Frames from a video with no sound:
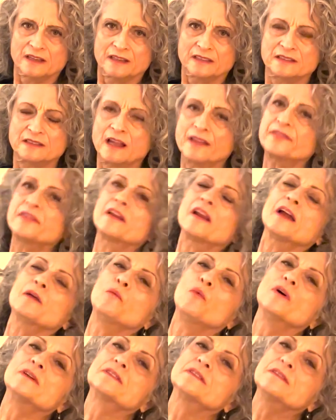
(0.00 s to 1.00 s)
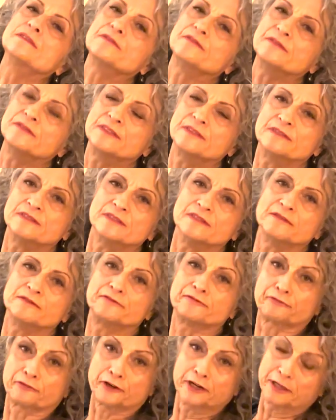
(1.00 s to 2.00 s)
It's not that I wasn't
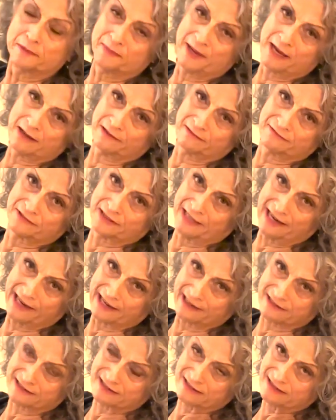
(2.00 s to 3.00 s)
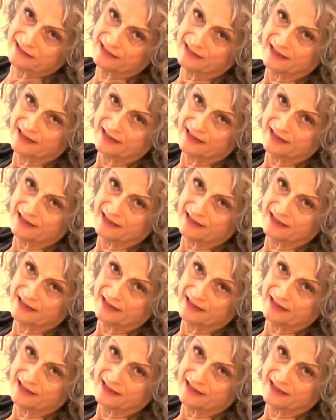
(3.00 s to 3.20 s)
free about sex.